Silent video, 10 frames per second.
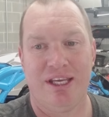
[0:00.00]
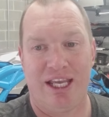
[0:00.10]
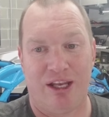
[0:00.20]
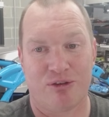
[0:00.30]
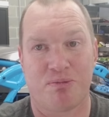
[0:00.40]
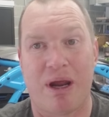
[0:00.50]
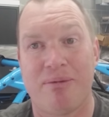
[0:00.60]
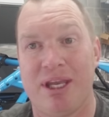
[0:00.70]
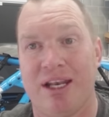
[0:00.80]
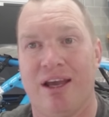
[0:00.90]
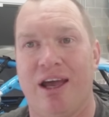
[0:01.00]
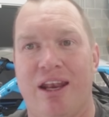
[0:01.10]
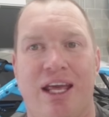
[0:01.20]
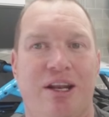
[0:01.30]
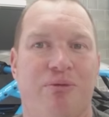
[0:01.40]
and it was probably getting hot
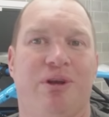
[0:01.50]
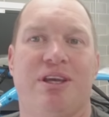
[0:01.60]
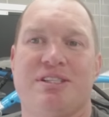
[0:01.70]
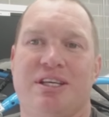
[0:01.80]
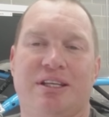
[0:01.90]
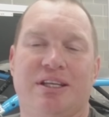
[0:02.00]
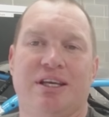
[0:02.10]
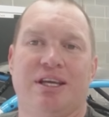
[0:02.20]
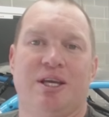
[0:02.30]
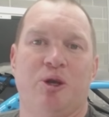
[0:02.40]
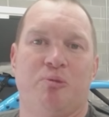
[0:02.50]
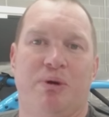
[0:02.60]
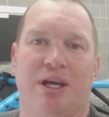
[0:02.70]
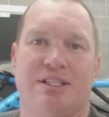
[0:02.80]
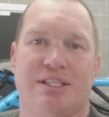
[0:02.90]
and I didn't realize it.
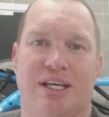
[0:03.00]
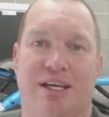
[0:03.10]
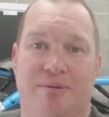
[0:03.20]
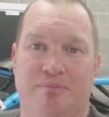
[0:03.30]
But uh,